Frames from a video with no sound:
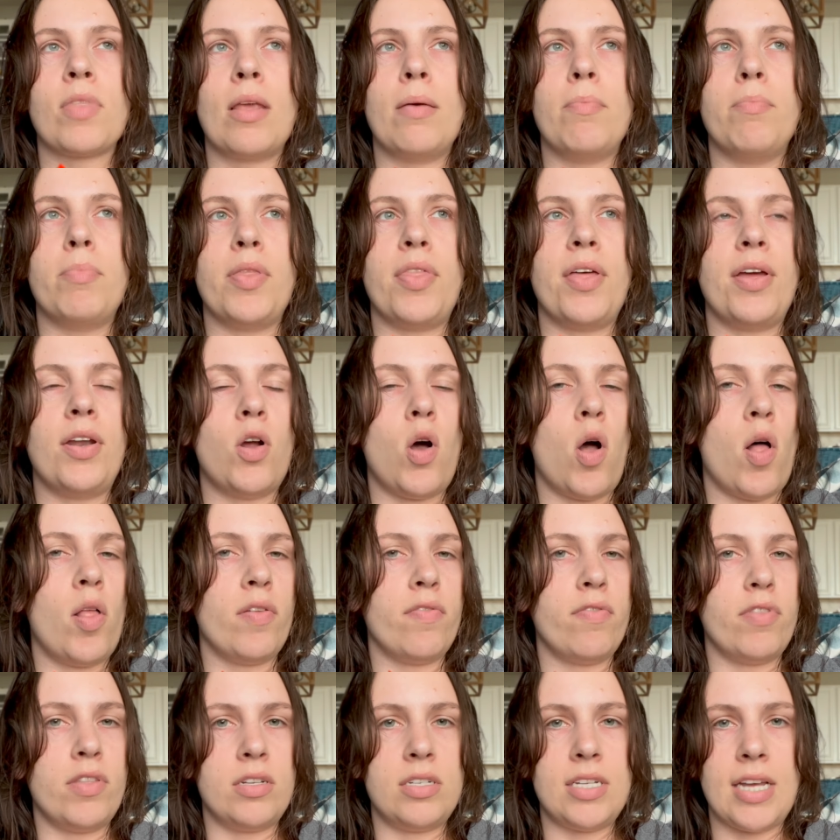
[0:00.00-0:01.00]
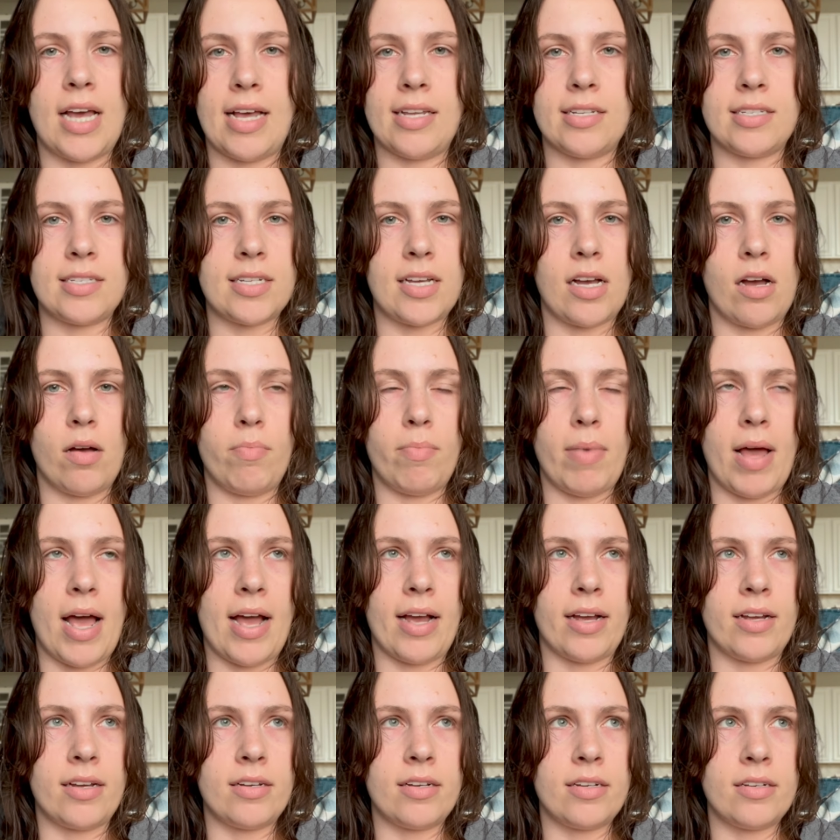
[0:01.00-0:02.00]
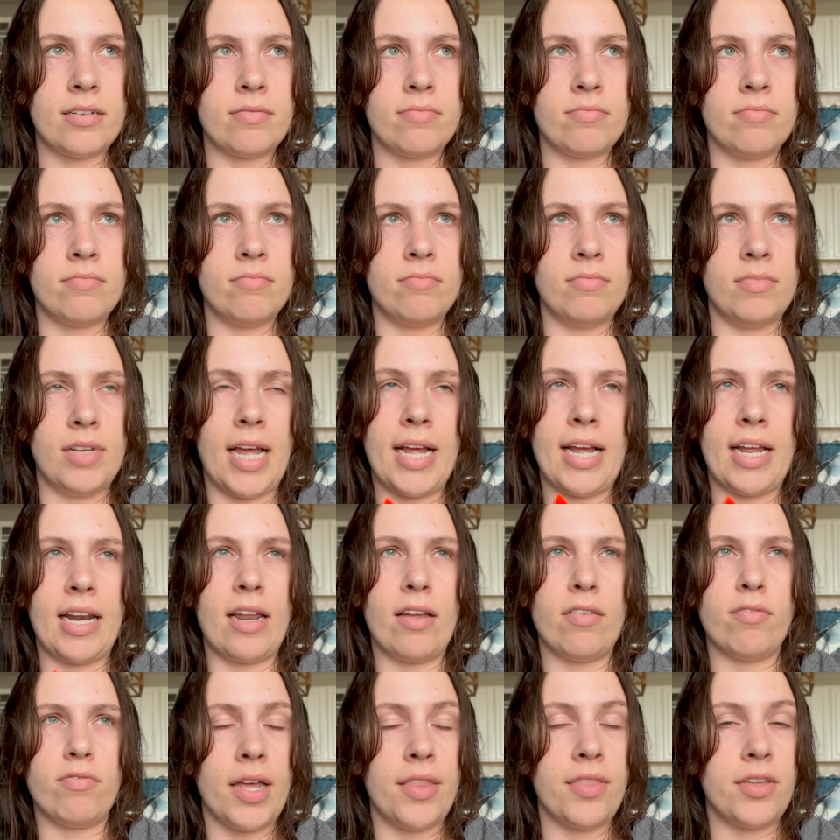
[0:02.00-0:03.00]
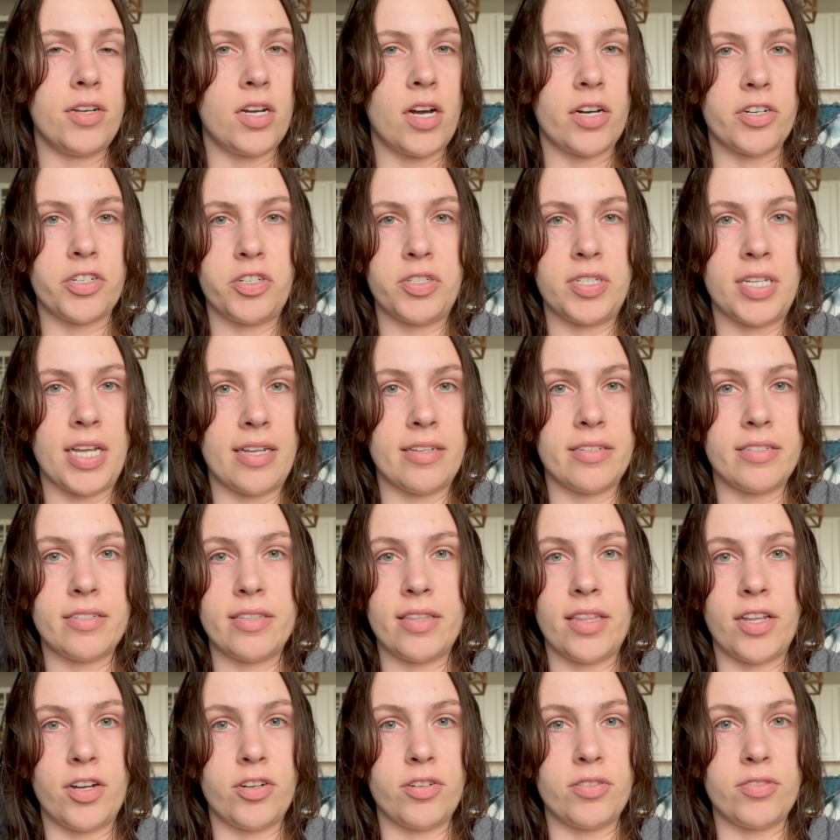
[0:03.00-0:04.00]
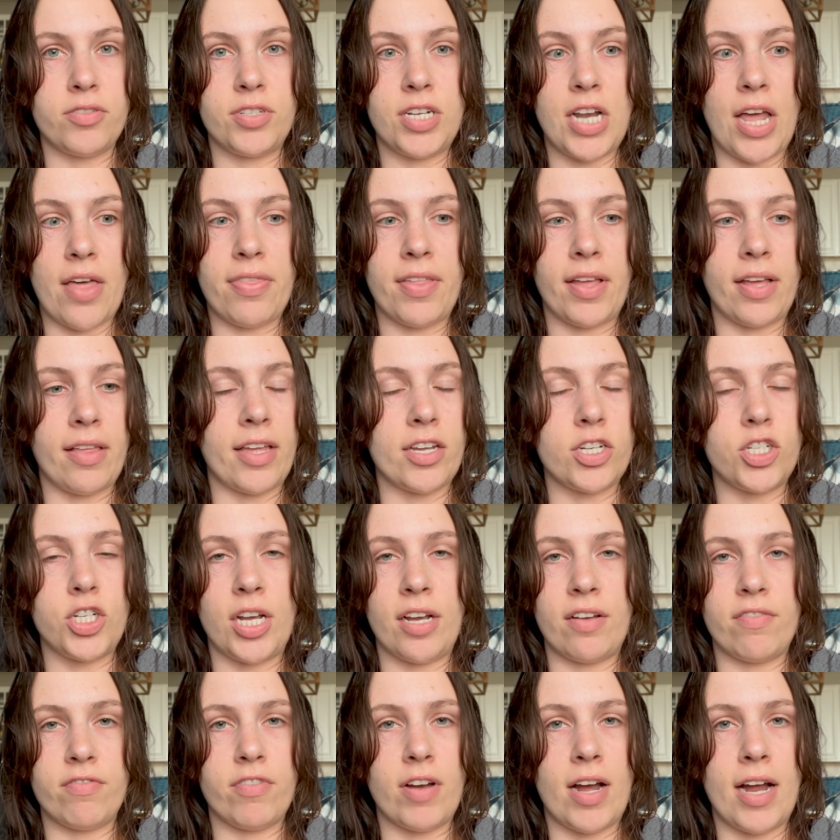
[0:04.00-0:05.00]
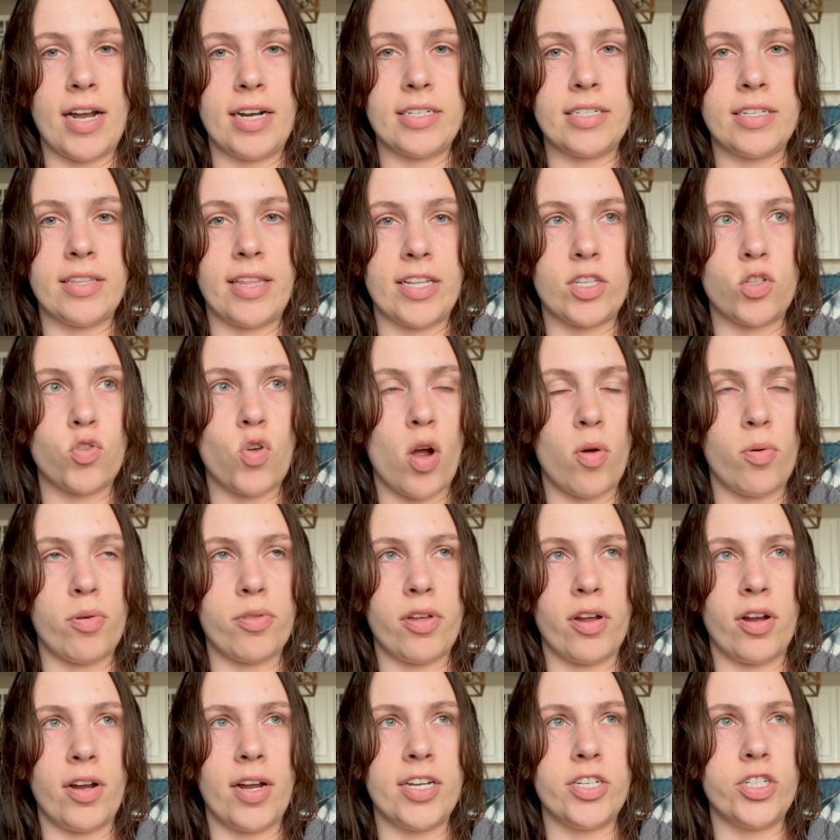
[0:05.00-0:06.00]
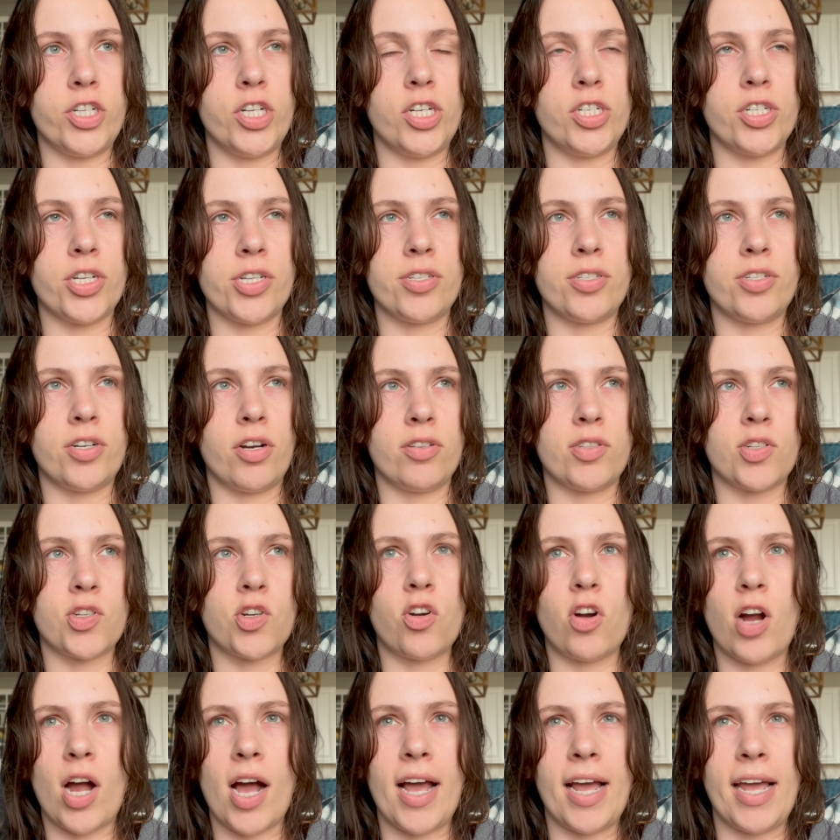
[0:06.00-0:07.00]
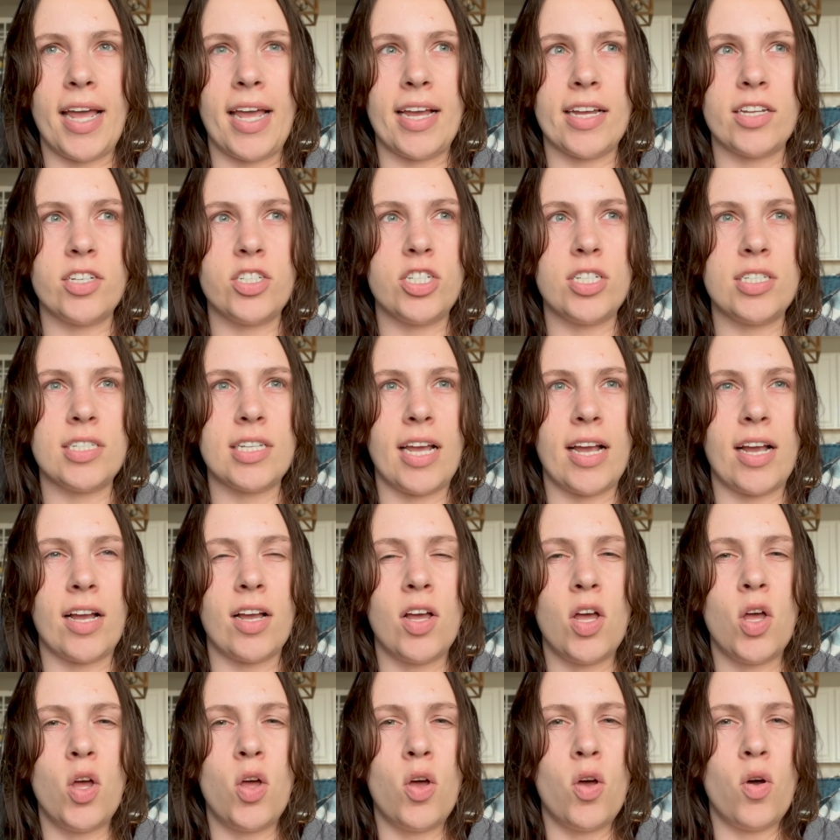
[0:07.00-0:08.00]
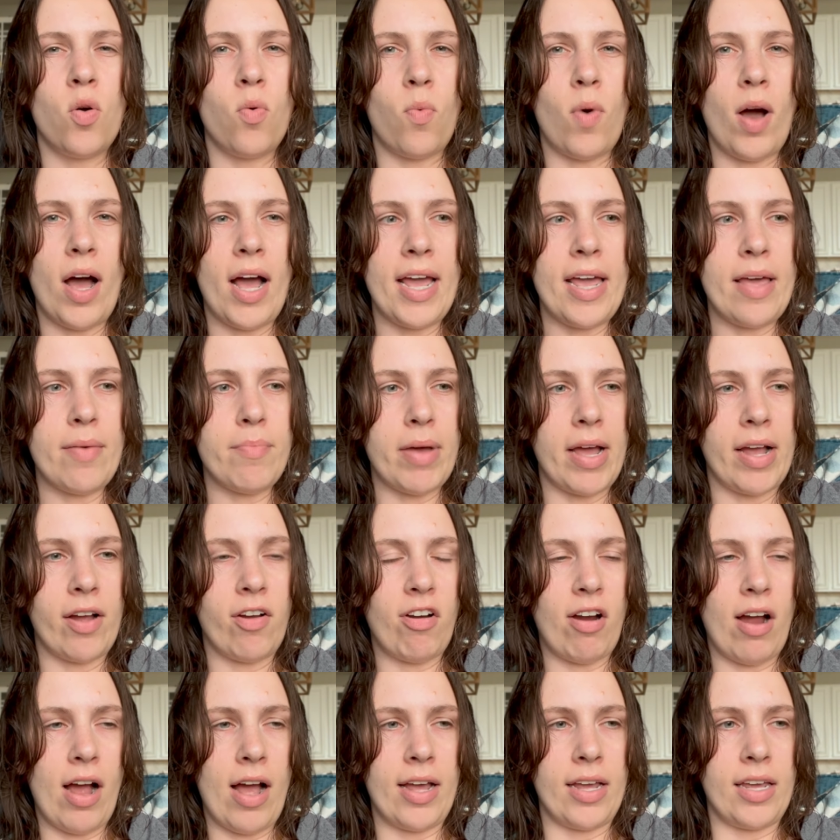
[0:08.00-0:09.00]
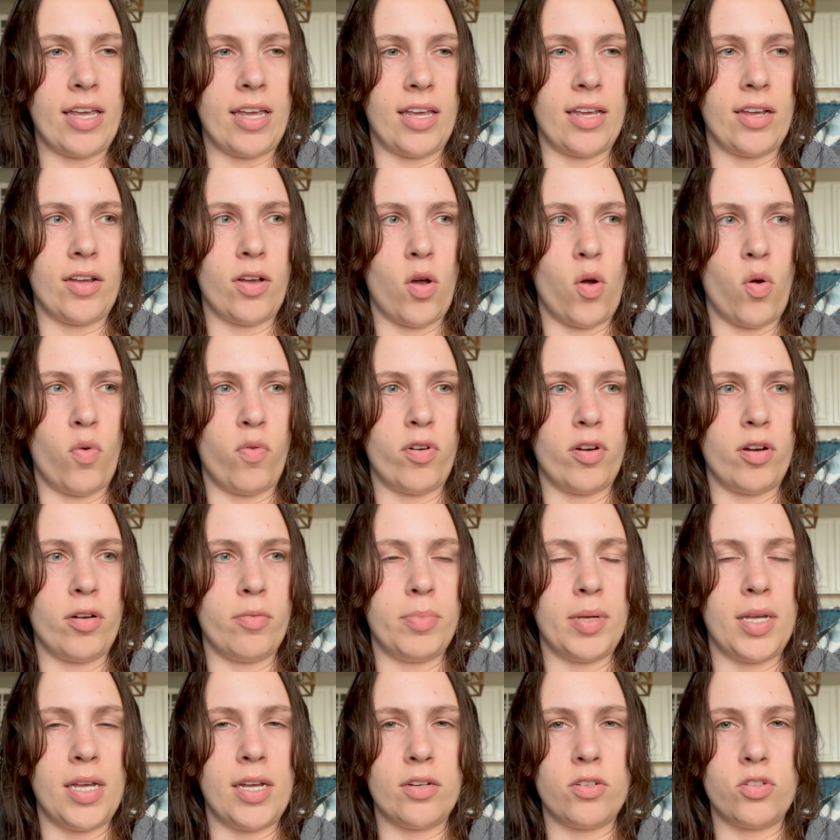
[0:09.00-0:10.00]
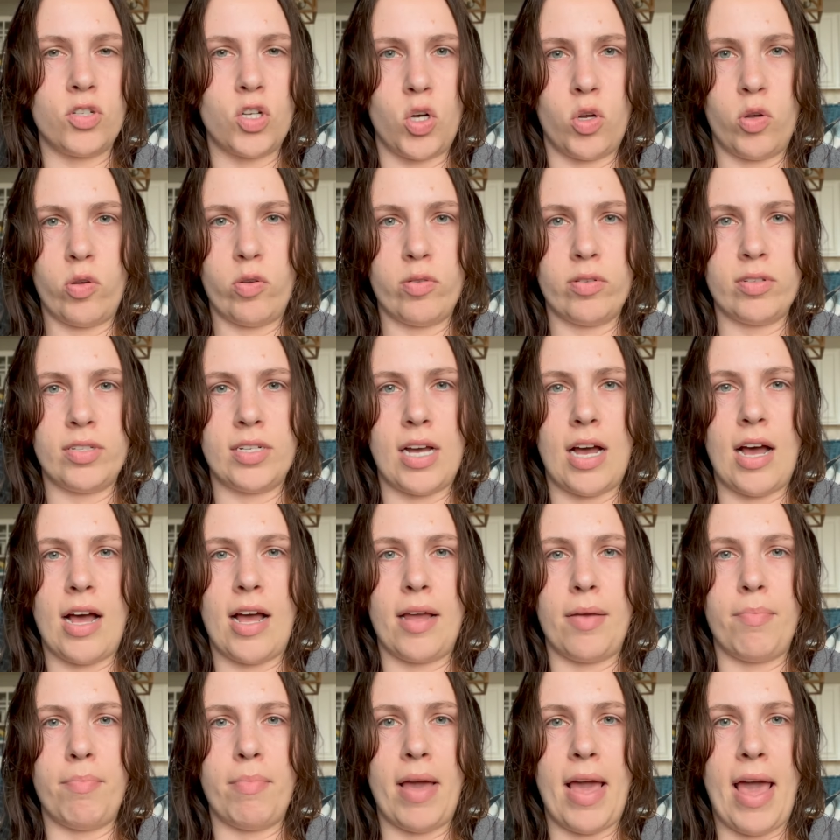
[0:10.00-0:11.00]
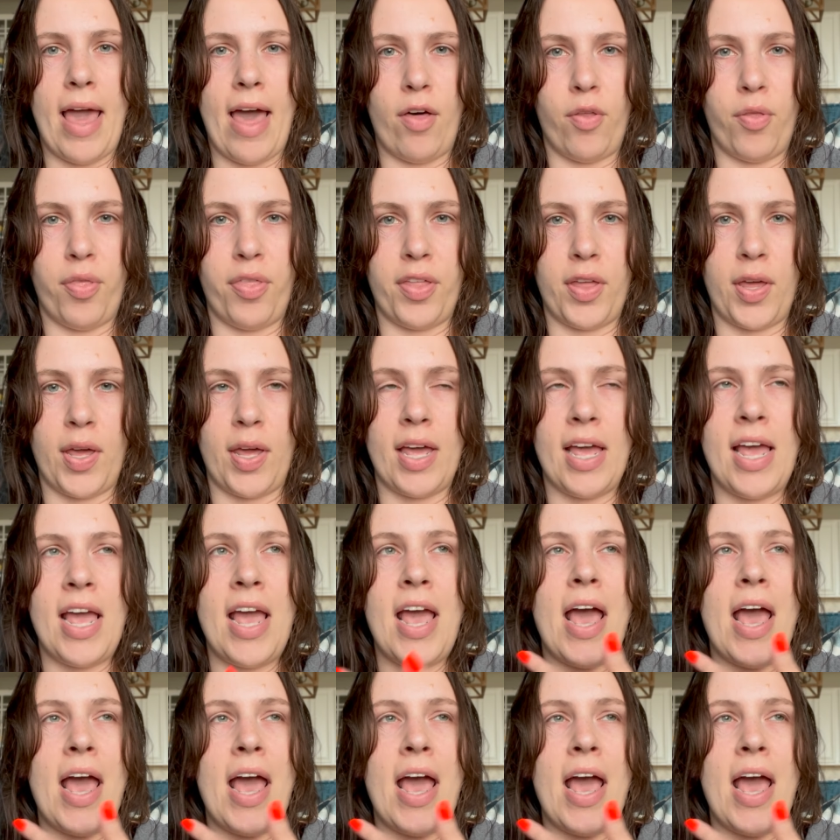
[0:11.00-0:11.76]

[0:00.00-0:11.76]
But then all of the tests come back negative and the doctor says there's nothing that she can find that's wrong with her and she just starts crying and she's like why am I crying over being told I'm healthy?